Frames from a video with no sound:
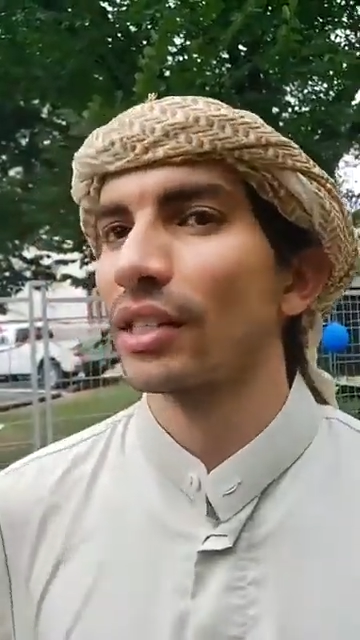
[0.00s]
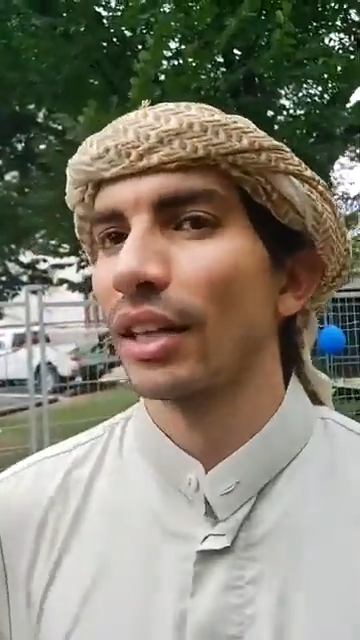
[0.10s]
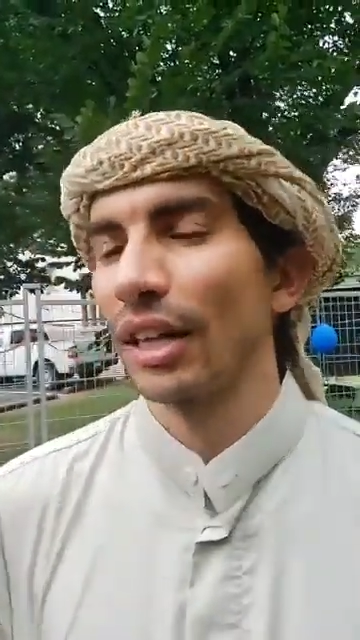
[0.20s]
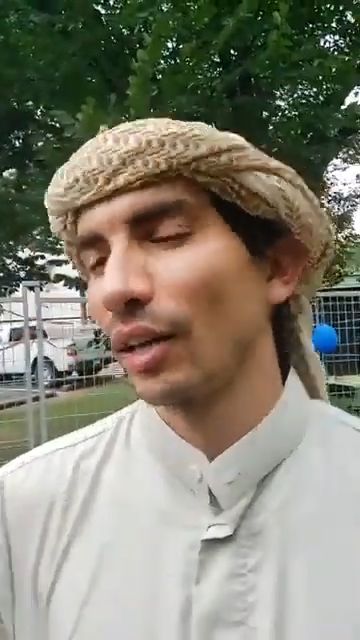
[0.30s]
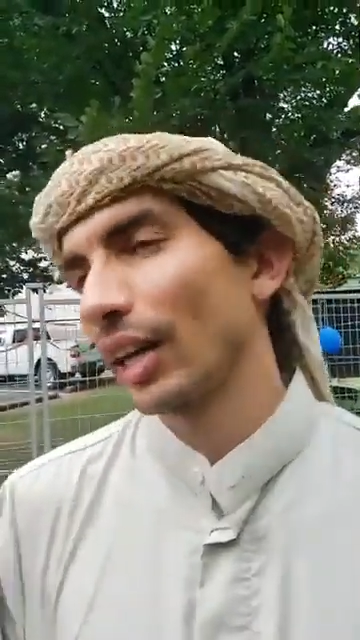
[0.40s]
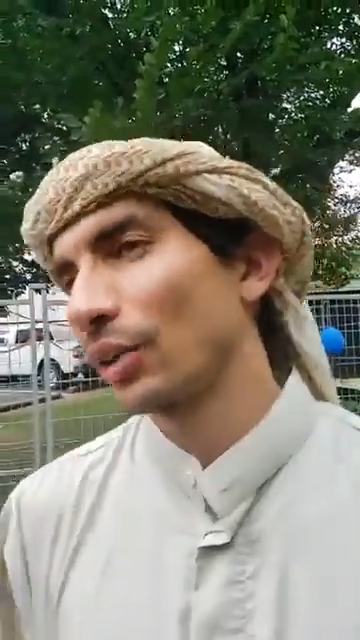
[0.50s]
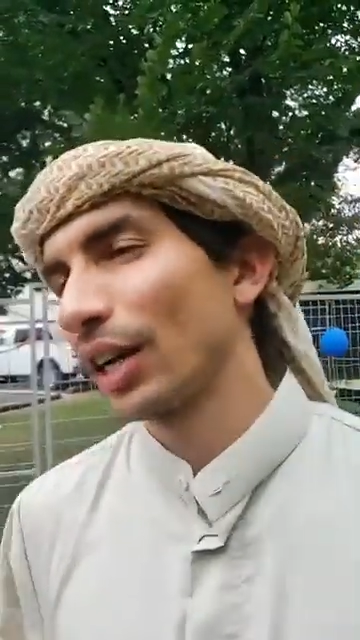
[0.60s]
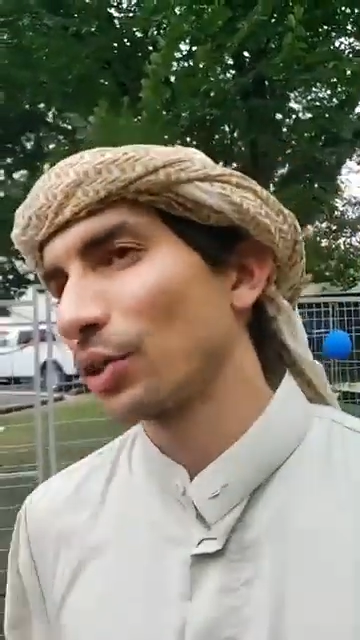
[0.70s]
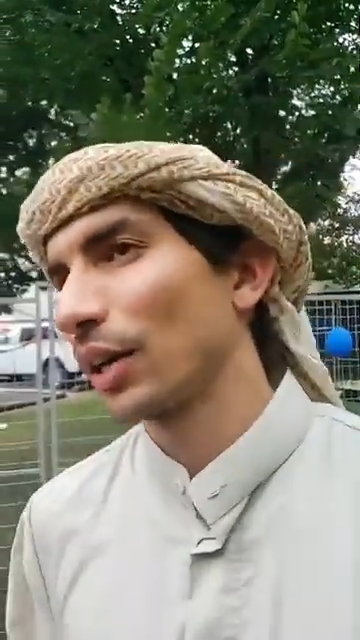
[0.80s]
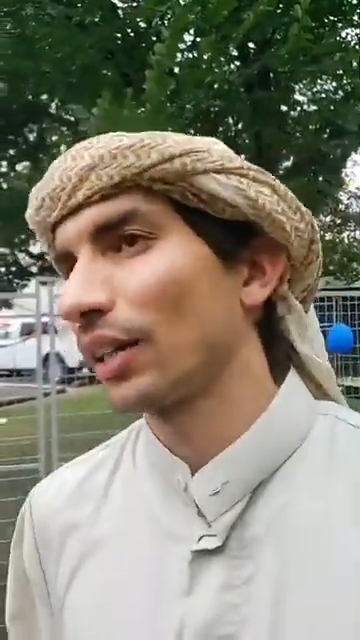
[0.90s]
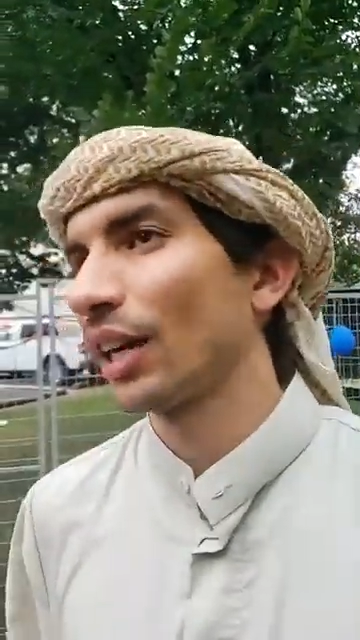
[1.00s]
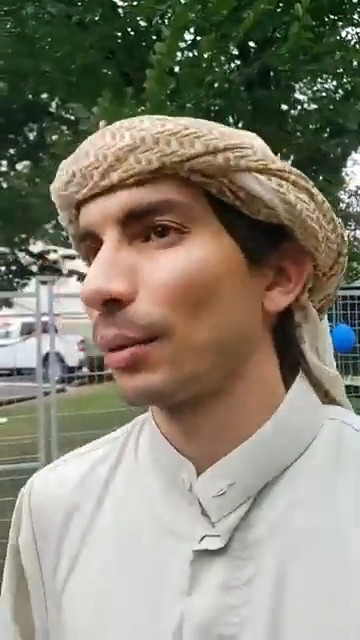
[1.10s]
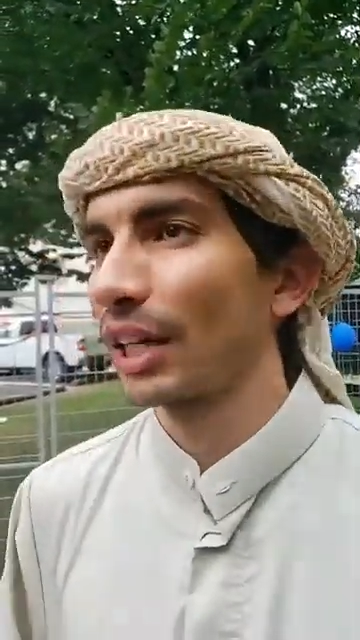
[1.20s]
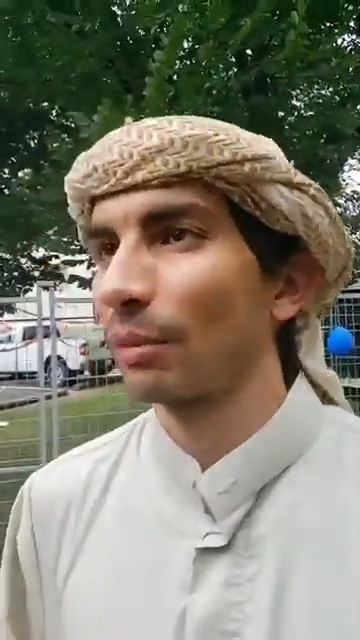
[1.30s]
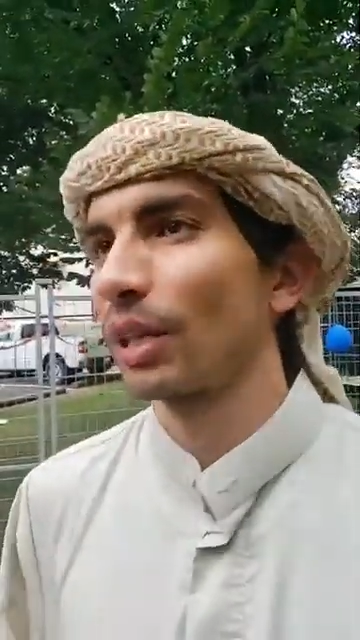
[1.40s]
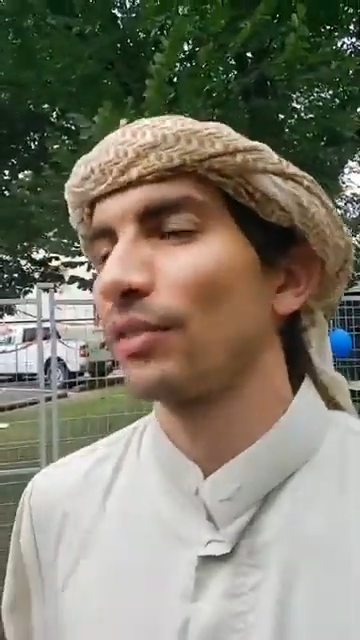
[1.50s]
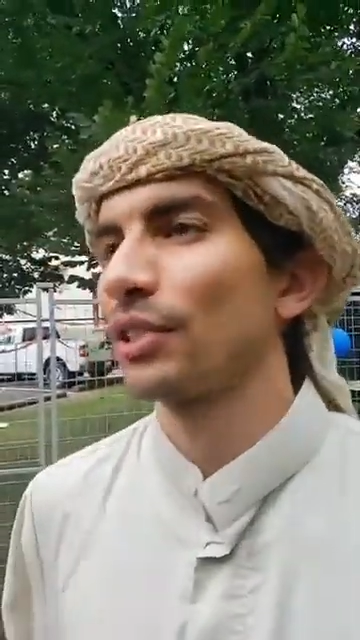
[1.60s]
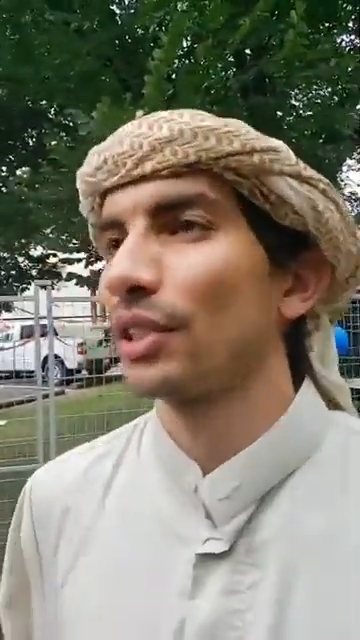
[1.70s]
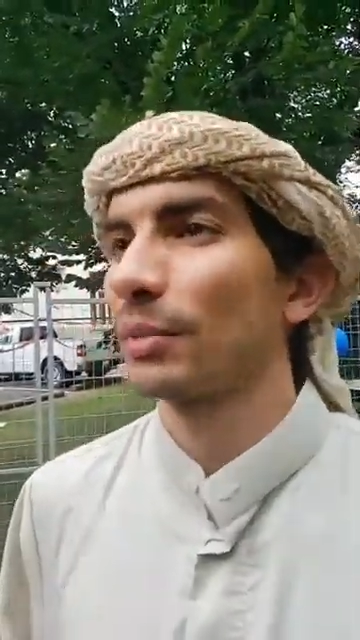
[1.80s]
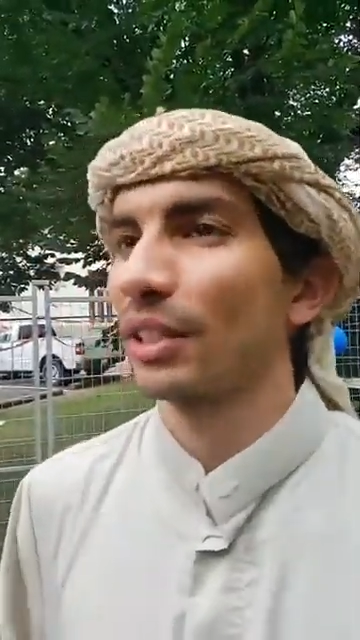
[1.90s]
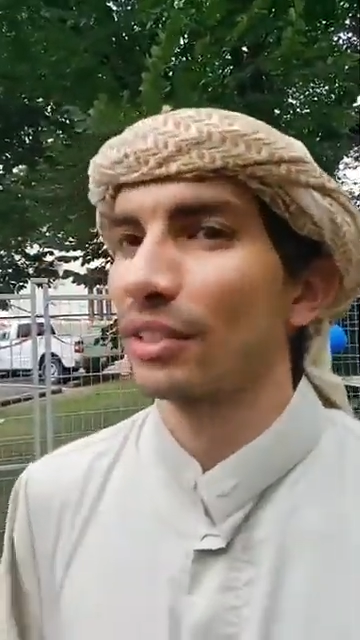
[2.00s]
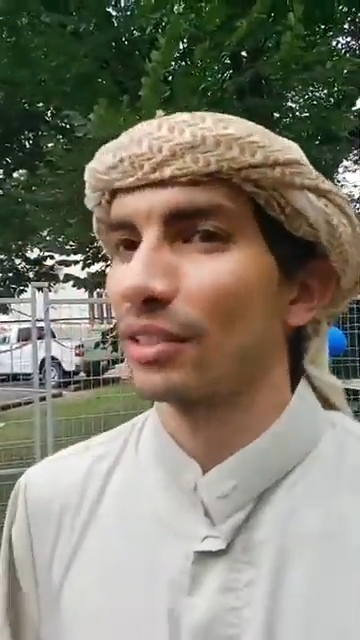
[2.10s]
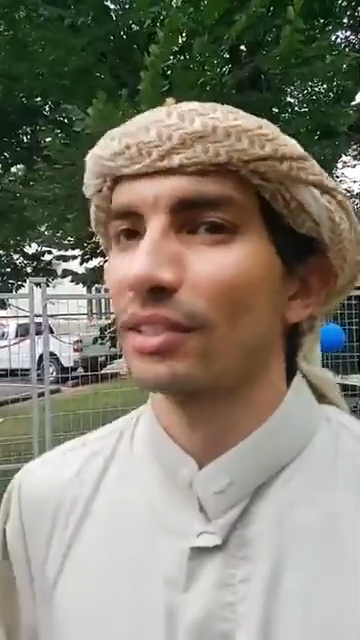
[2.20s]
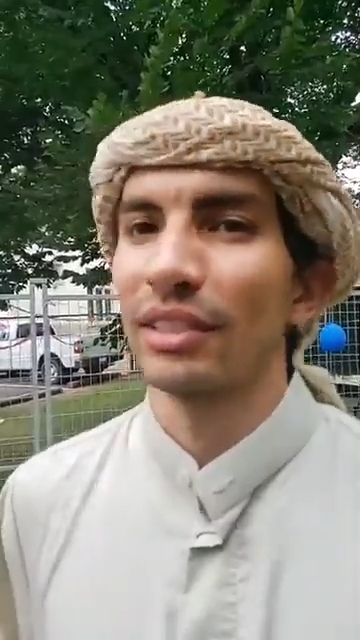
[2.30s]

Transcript: Then when I graduated, I became a refugee because